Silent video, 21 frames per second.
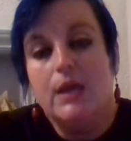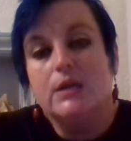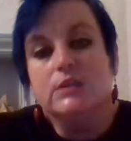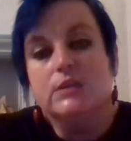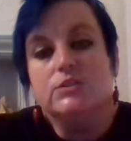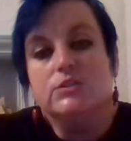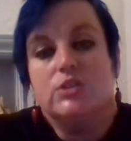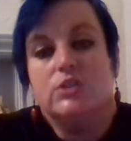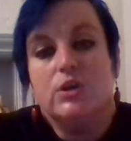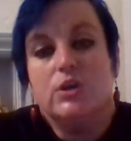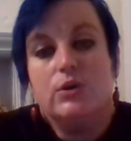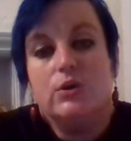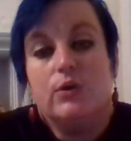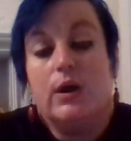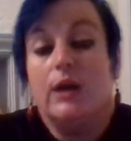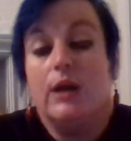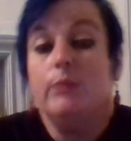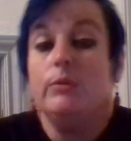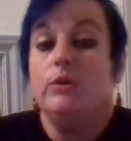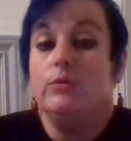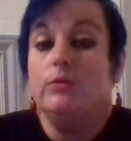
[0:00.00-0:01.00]
So
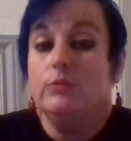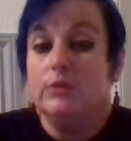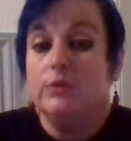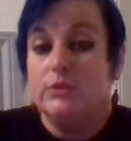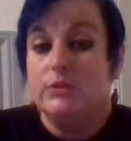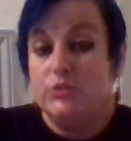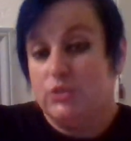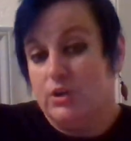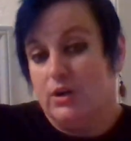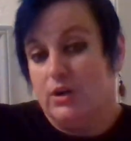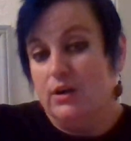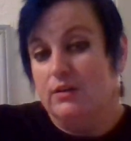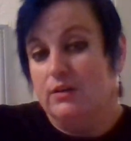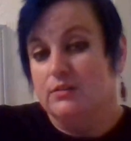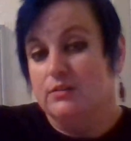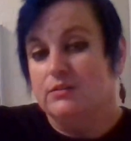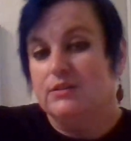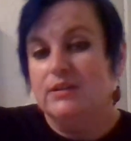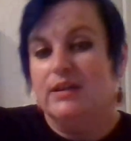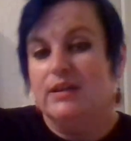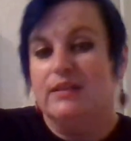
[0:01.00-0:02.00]
I'm an only
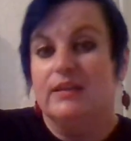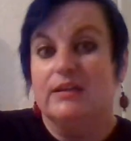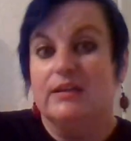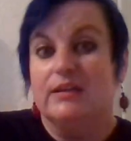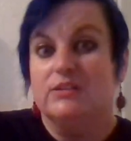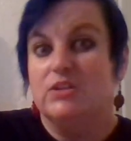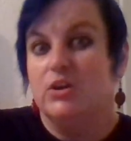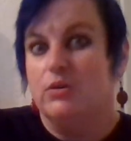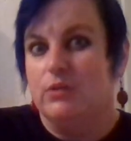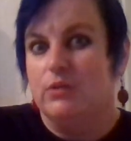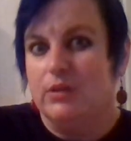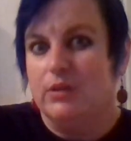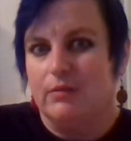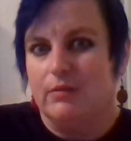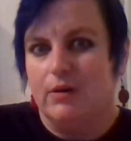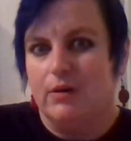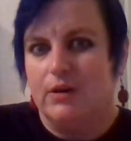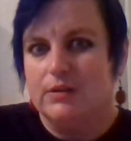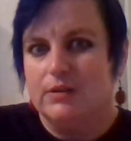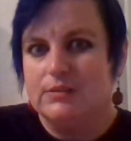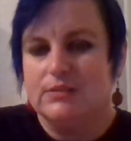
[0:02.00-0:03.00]
child, and that totally
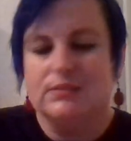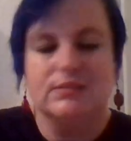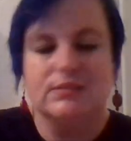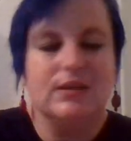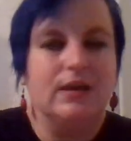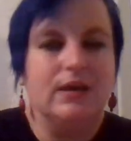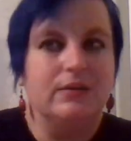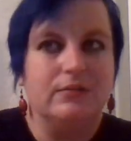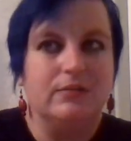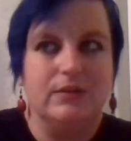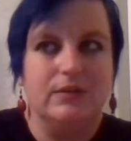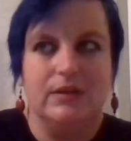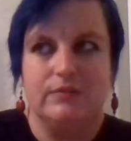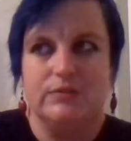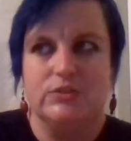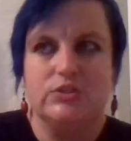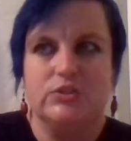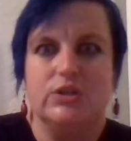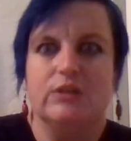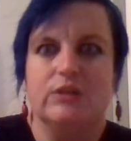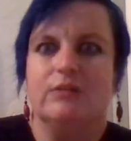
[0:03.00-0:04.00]
rocks because I don't have to
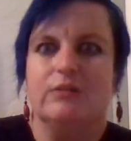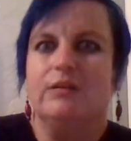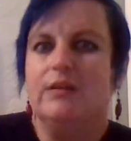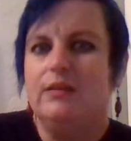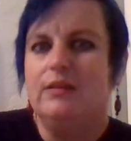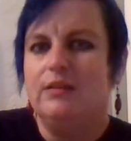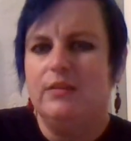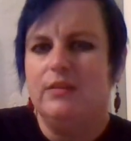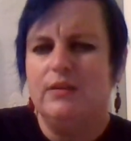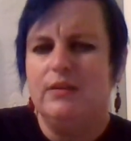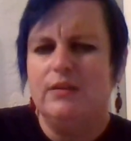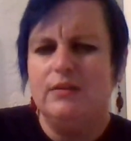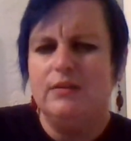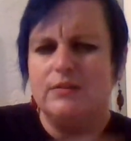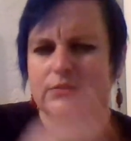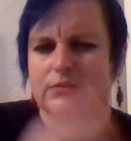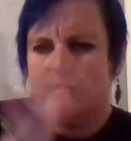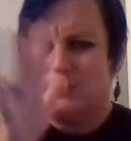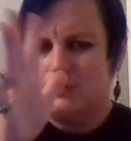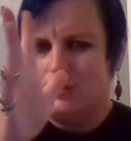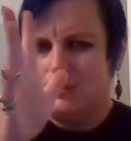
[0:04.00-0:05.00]
share anything,
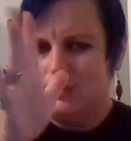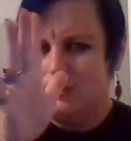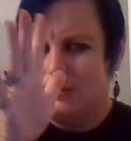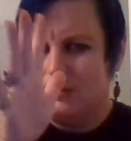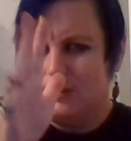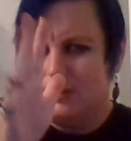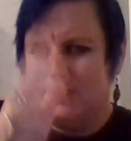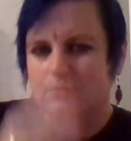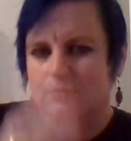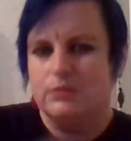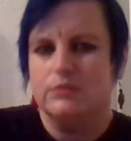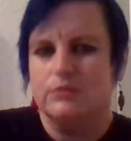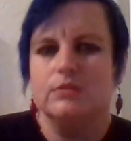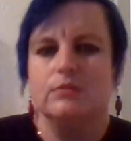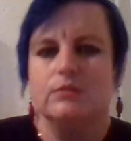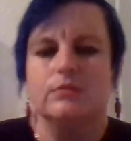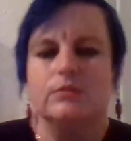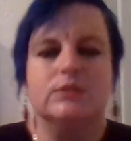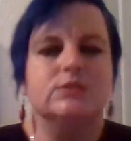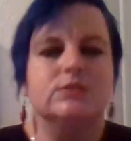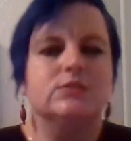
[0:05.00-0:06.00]
so neener neener to
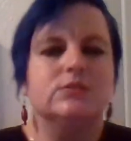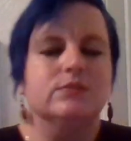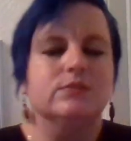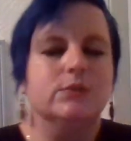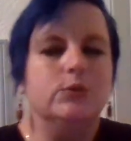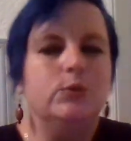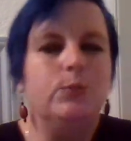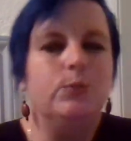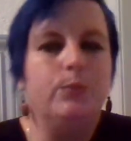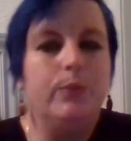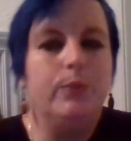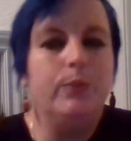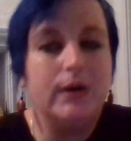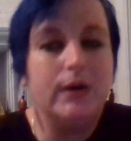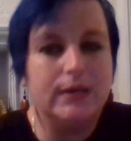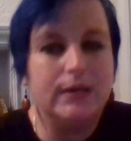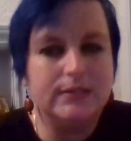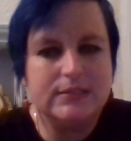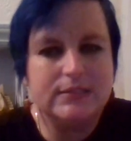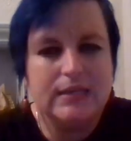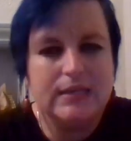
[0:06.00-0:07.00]
the rest of you.
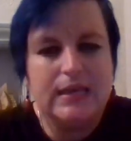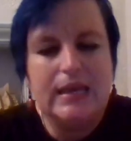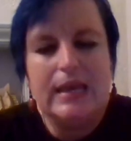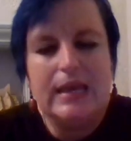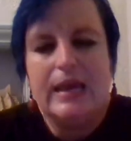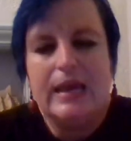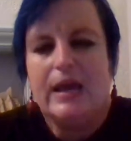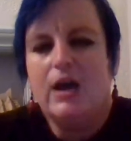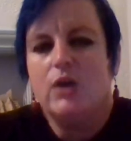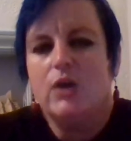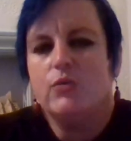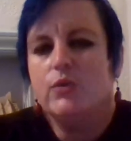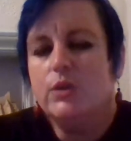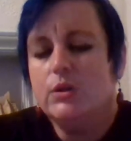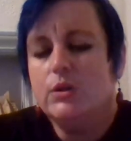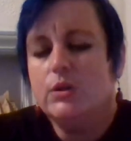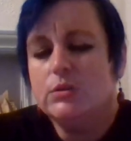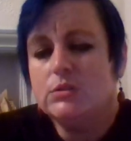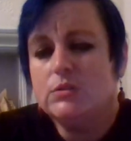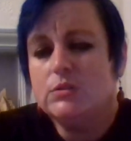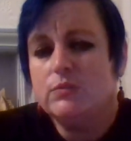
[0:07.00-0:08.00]
But for
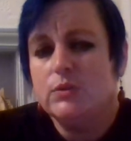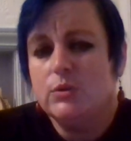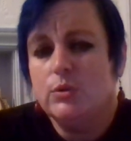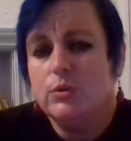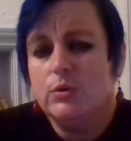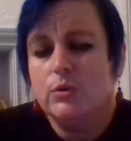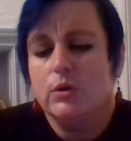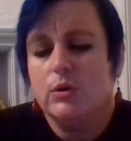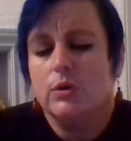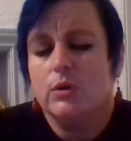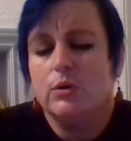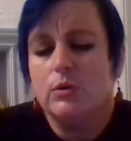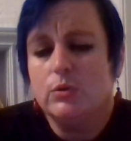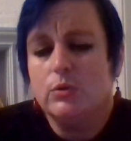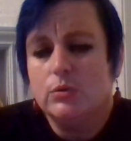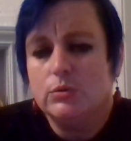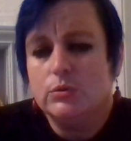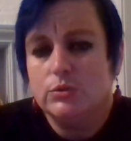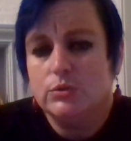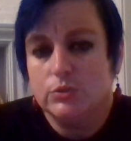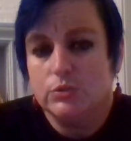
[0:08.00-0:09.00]
those of you who are
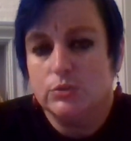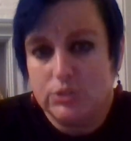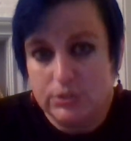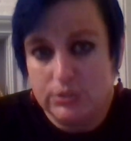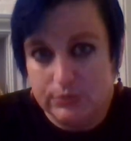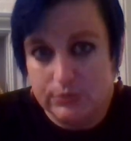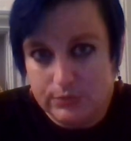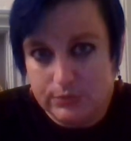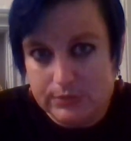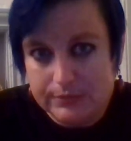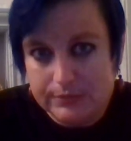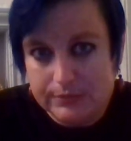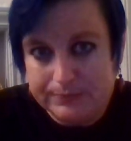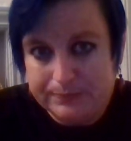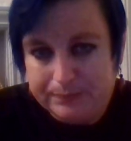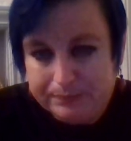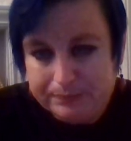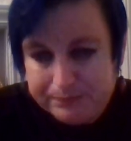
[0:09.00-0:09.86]
older children,